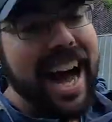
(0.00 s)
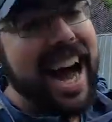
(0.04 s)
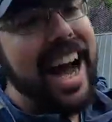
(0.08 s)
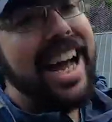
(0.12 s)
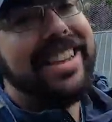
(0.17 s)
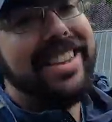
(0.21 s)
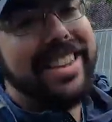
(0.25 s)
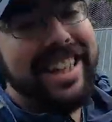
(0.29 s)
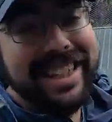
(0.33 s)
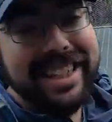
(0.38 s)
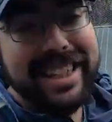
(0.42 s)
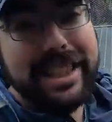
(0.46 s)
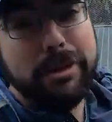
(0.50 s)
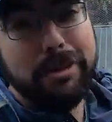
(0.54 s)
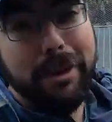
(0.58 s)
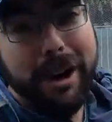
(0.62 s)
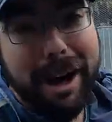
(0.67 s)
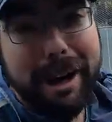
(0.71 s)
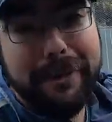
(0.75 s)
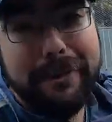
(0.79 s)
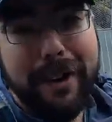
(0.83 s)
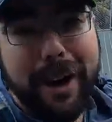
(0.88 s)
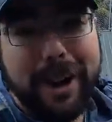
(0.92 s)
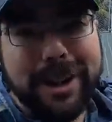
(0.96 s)
I think this
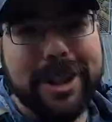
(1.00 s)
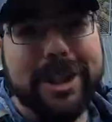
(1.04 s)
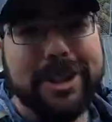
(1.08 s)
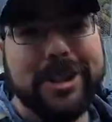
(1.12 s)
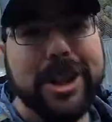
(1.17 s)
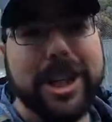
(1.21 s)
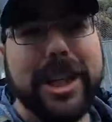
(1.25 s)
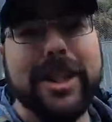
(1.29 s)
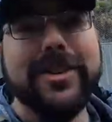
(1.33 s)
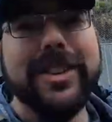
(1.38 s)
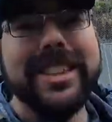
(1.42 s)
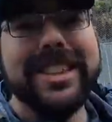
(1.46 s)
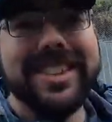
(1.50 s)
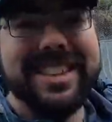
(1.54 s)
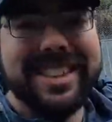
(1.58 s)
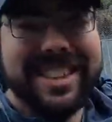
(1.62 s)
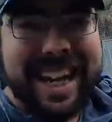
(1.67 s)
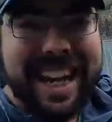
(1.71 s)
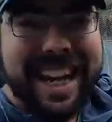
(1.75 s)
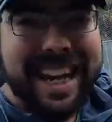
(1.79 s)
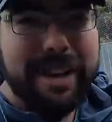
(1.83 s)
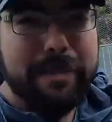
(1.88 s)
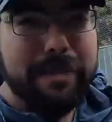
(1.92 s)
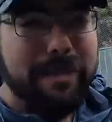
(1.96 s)
waterfall deserves its
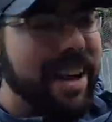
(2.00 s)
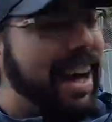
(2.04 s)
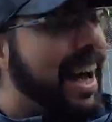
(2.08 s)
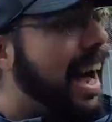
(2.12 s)
name.